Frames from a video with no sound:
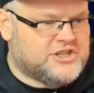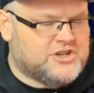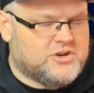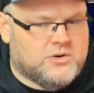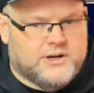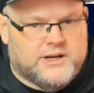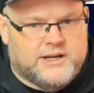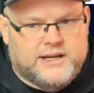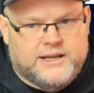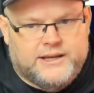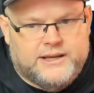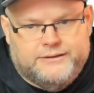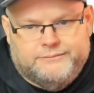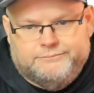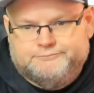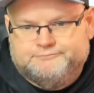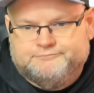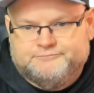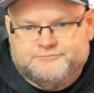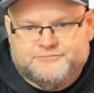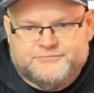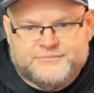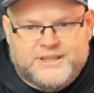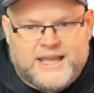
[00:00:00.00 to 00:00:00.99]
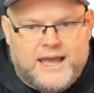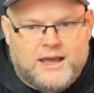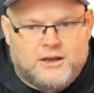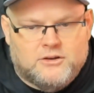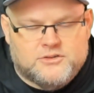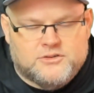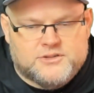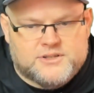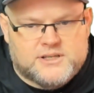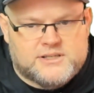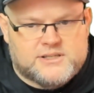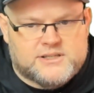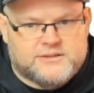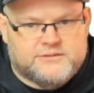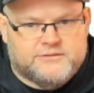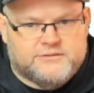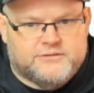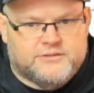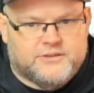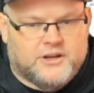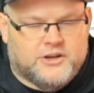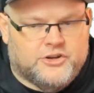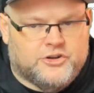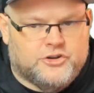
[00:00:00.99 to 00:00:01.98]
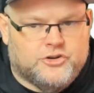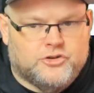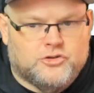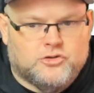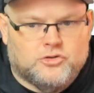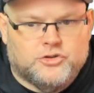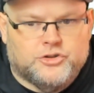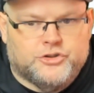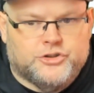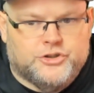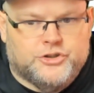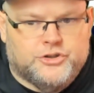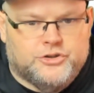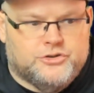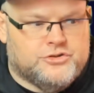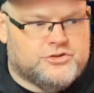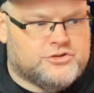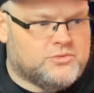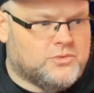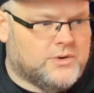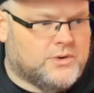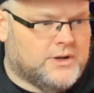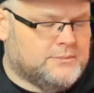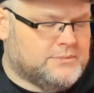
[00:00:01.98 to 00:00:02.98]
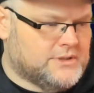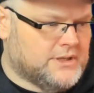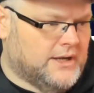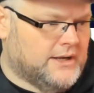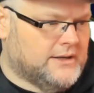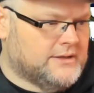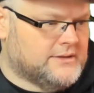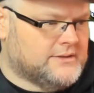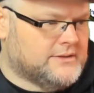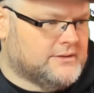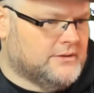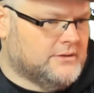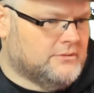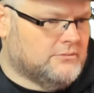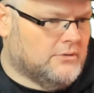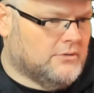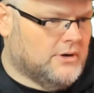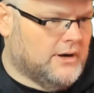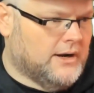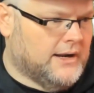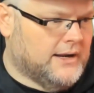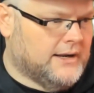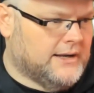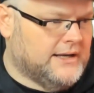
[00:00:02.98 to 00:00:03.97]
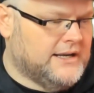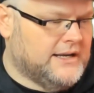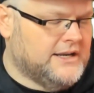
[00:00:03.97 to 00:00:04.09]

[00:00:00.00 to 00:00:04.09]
creating thousands of Google News websites, right?